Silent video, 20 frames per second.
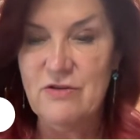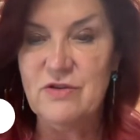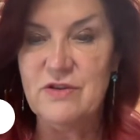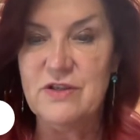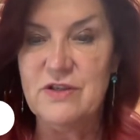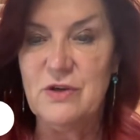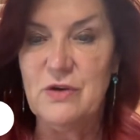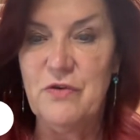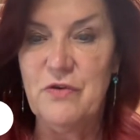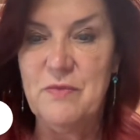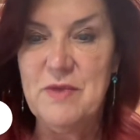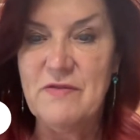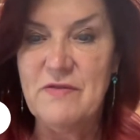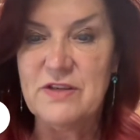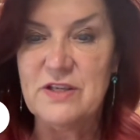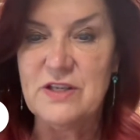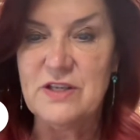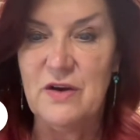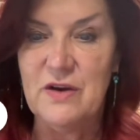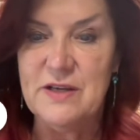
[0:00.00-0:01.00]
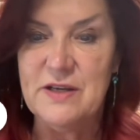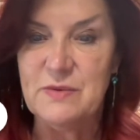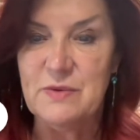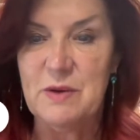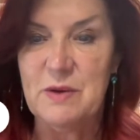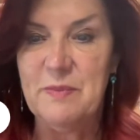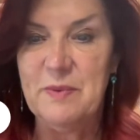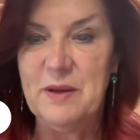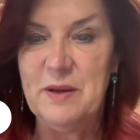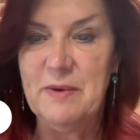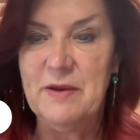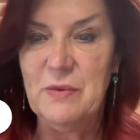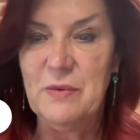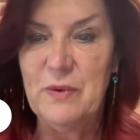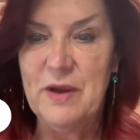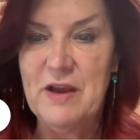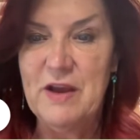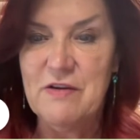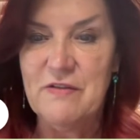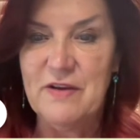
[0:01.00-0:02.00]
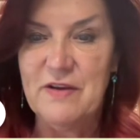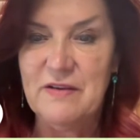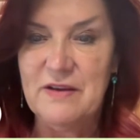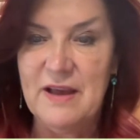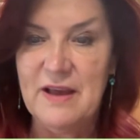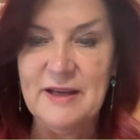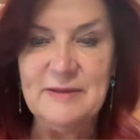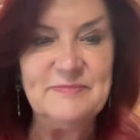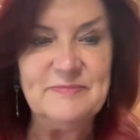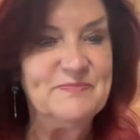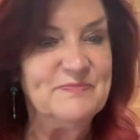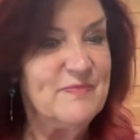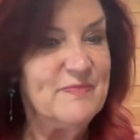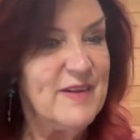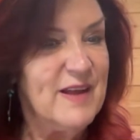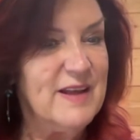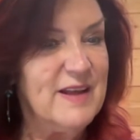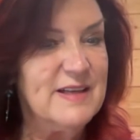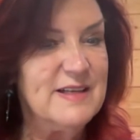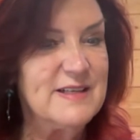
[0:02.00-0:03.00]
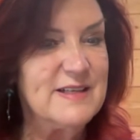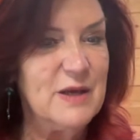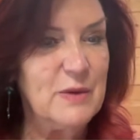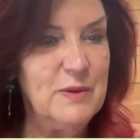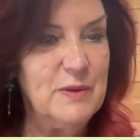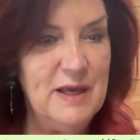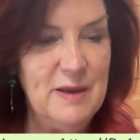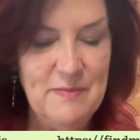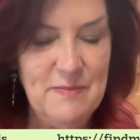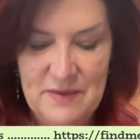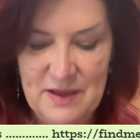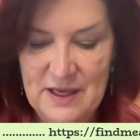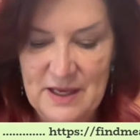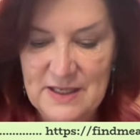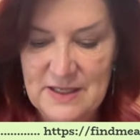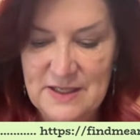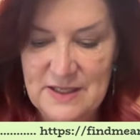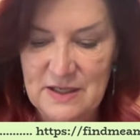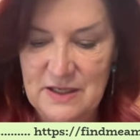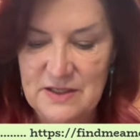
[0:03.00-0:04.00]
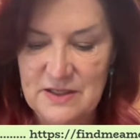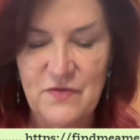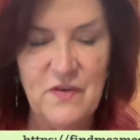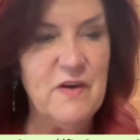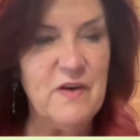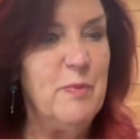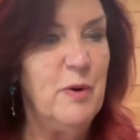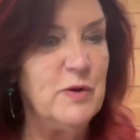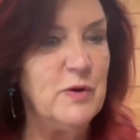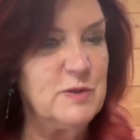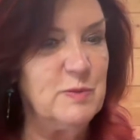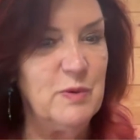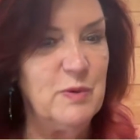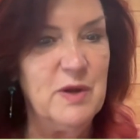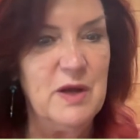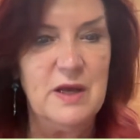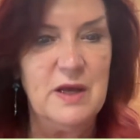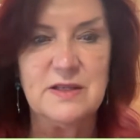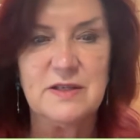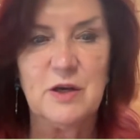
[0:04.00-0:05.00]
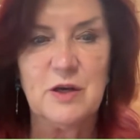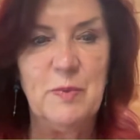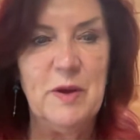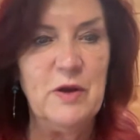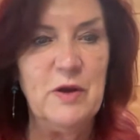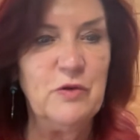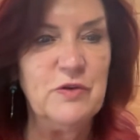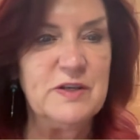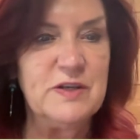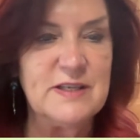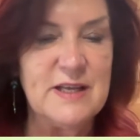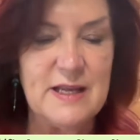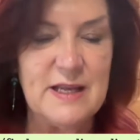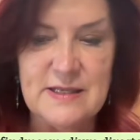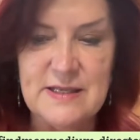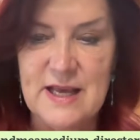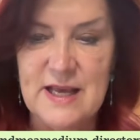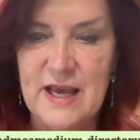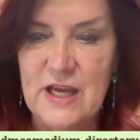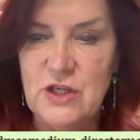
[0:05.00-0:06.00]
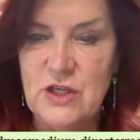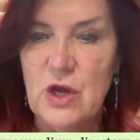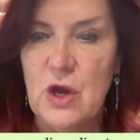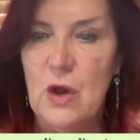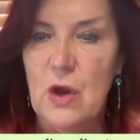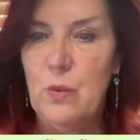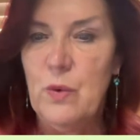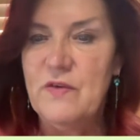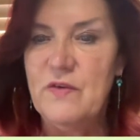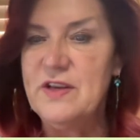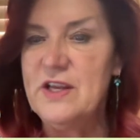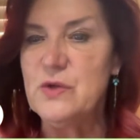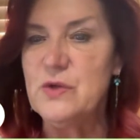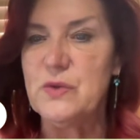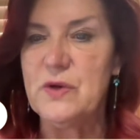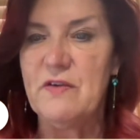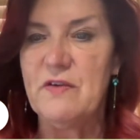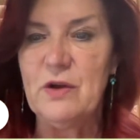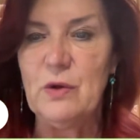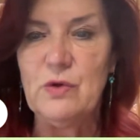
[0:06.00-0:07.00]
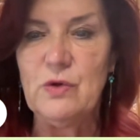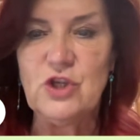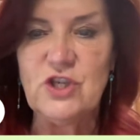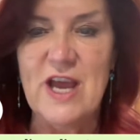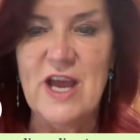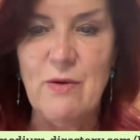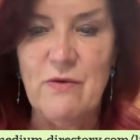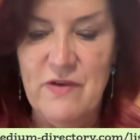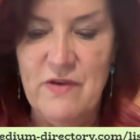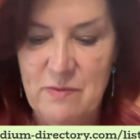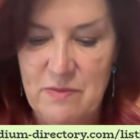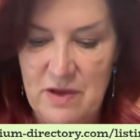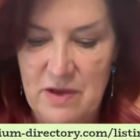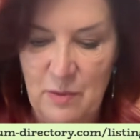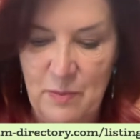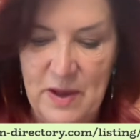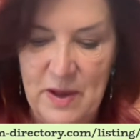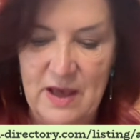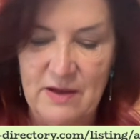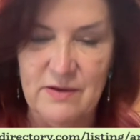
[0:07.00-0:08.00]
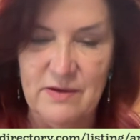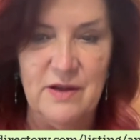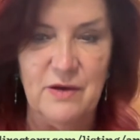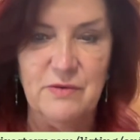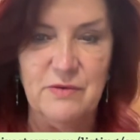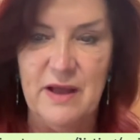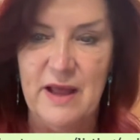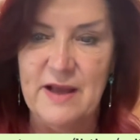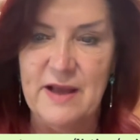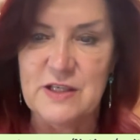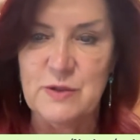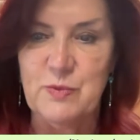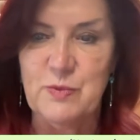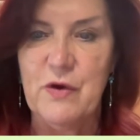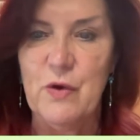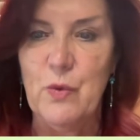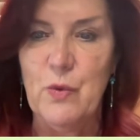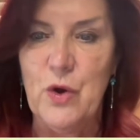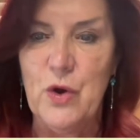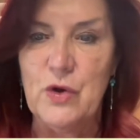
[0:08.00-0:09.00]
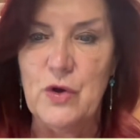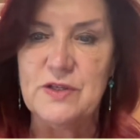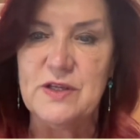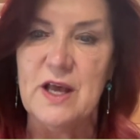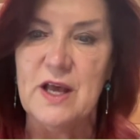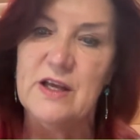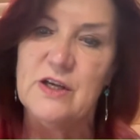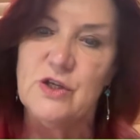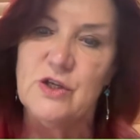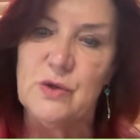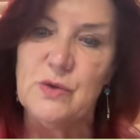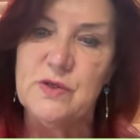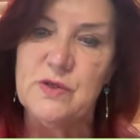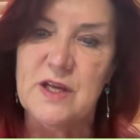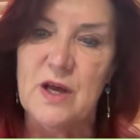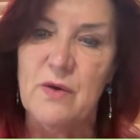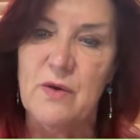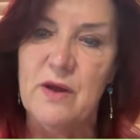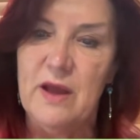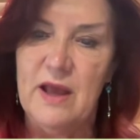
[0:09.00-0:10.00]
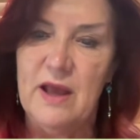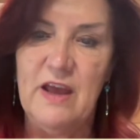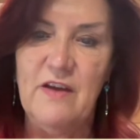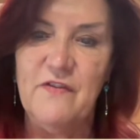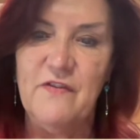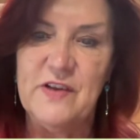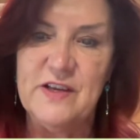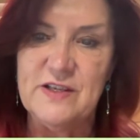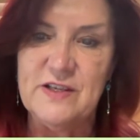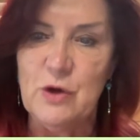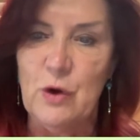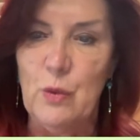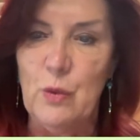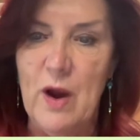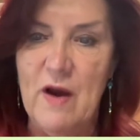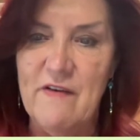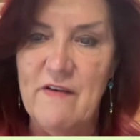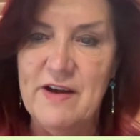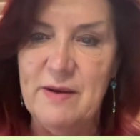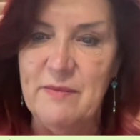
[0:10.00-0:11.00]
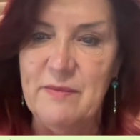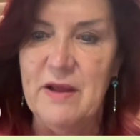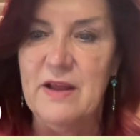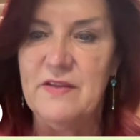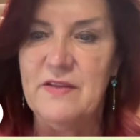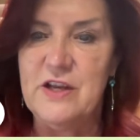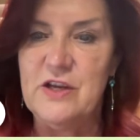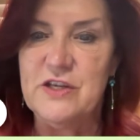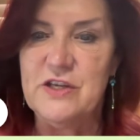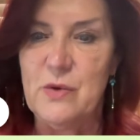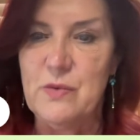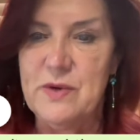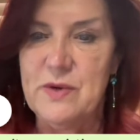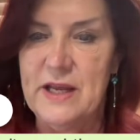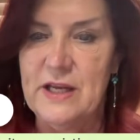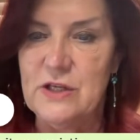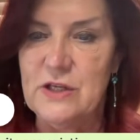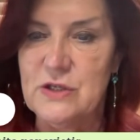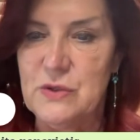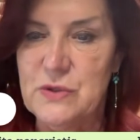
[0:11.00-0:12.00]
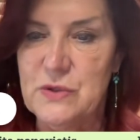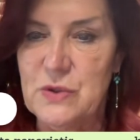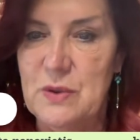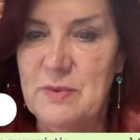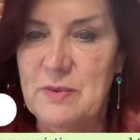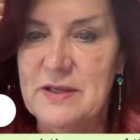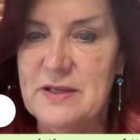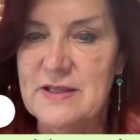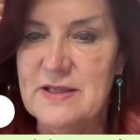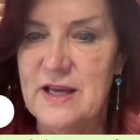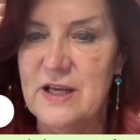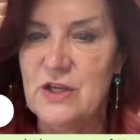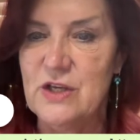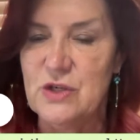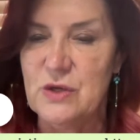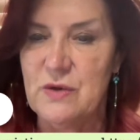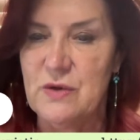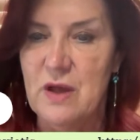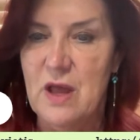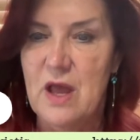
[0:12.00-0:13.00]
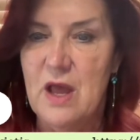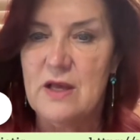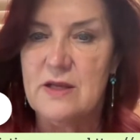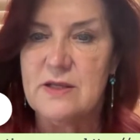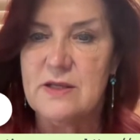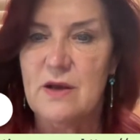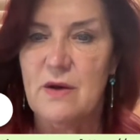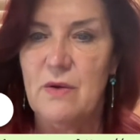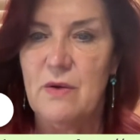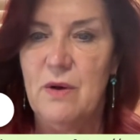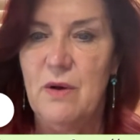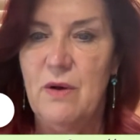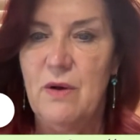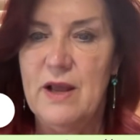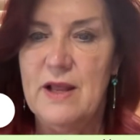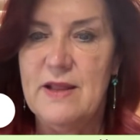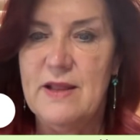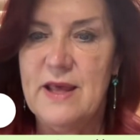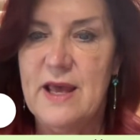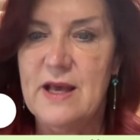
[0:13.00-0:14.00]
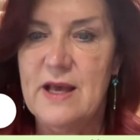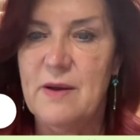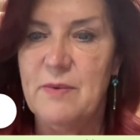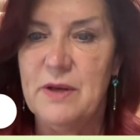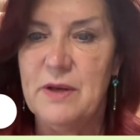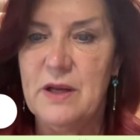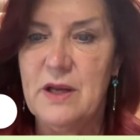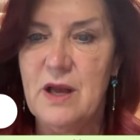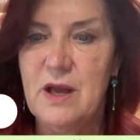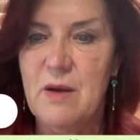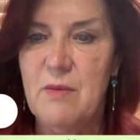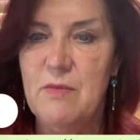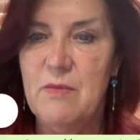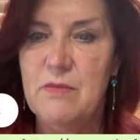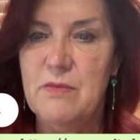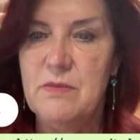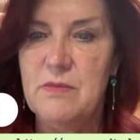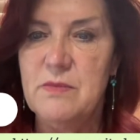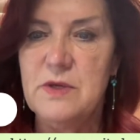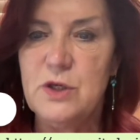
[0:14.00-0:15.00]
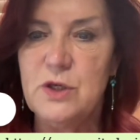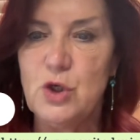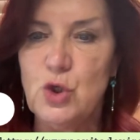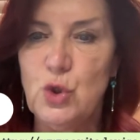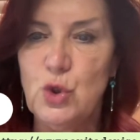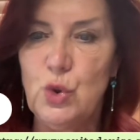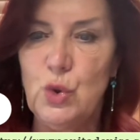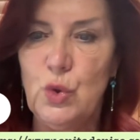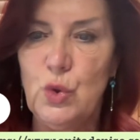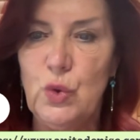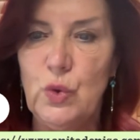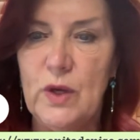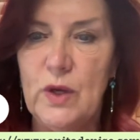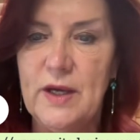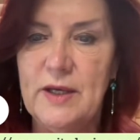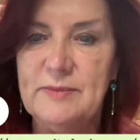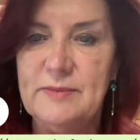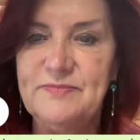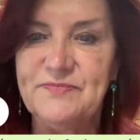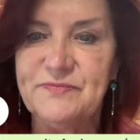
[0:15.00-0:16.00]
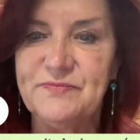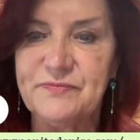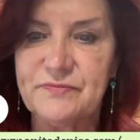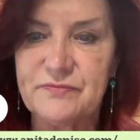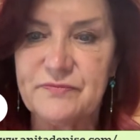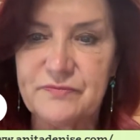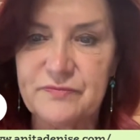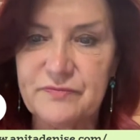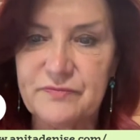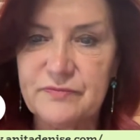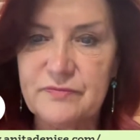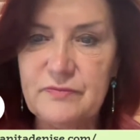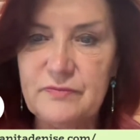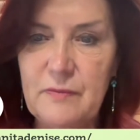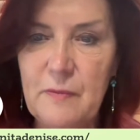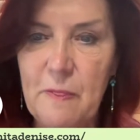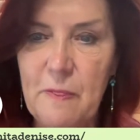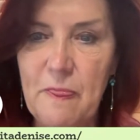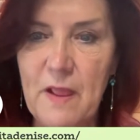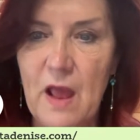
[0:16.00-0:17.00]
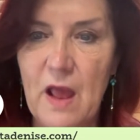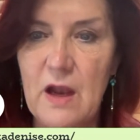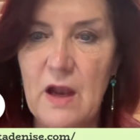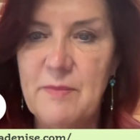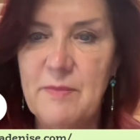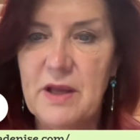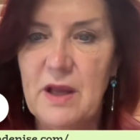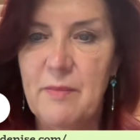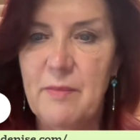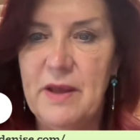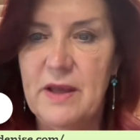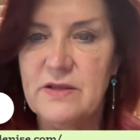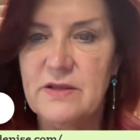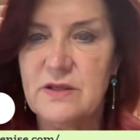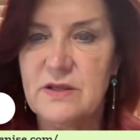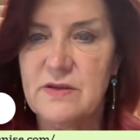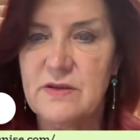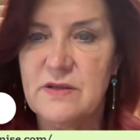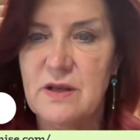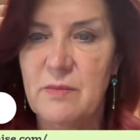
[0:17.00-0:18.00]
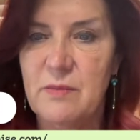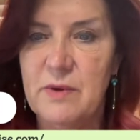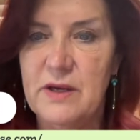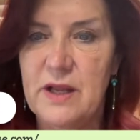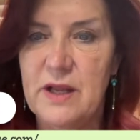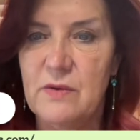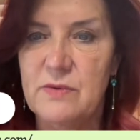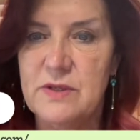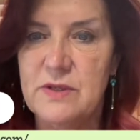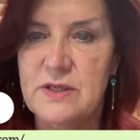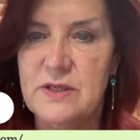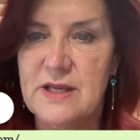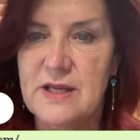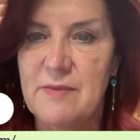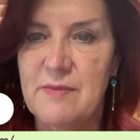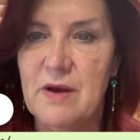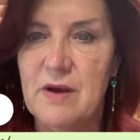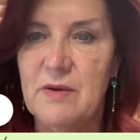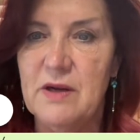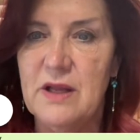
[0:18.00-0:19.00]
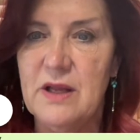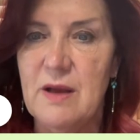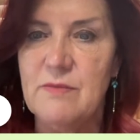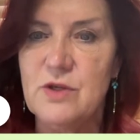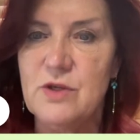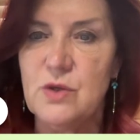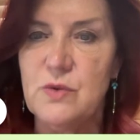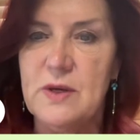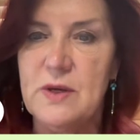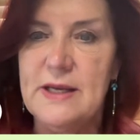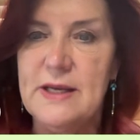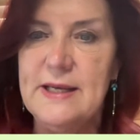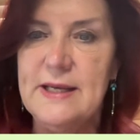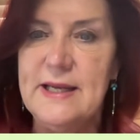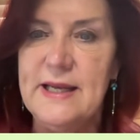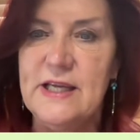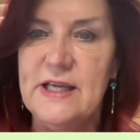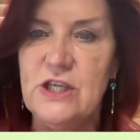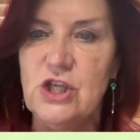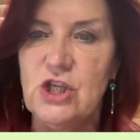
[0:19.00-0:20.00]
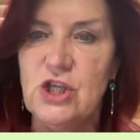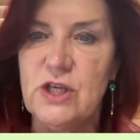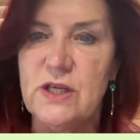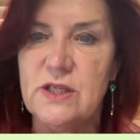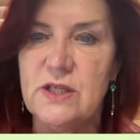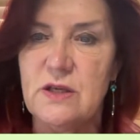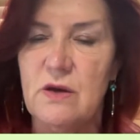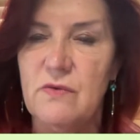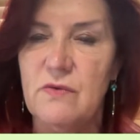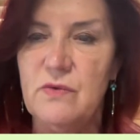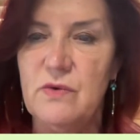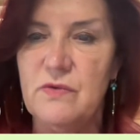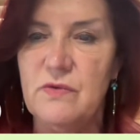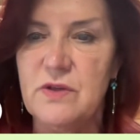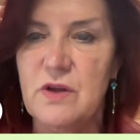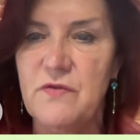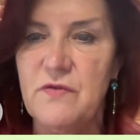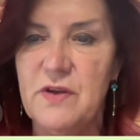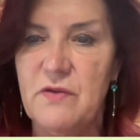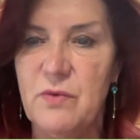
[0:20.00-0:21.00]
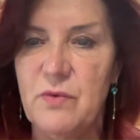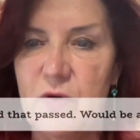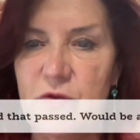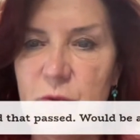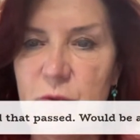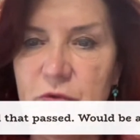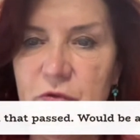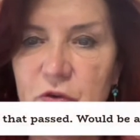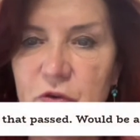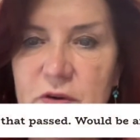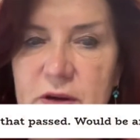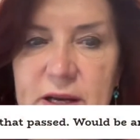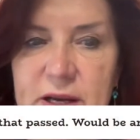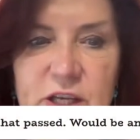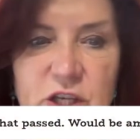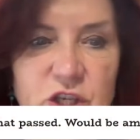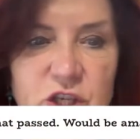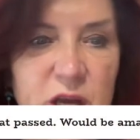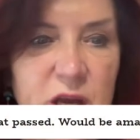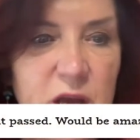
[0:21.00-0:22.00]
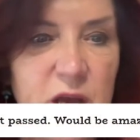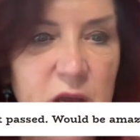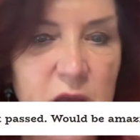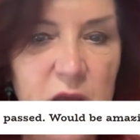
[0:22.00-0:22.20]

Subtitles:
you, they're still from the other side, is what I'm being made aware of. Okay. So Kim, yes, it's very possible. So depending on your son's age, we need to have a little chat with him about, how spirit works. Do so. If it's not worrying him, then you don't need to, is all I'm going to say to you. So hi there. I'm going to come to let me come here. So someone else's name. I'm going to come to Alicia. So don't think I've worked with you before, Alicia.